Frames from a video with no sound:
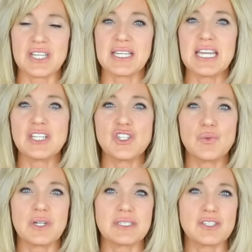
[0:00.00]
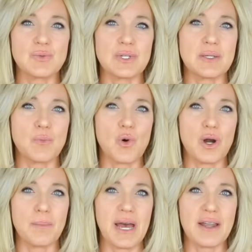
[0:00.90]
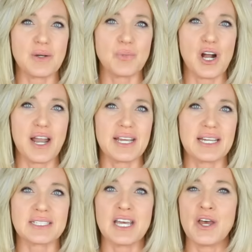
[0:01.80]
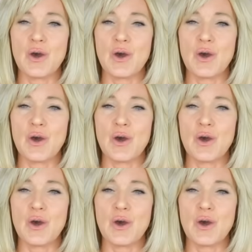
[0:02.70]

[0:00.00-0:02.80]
in case you want to read more about a product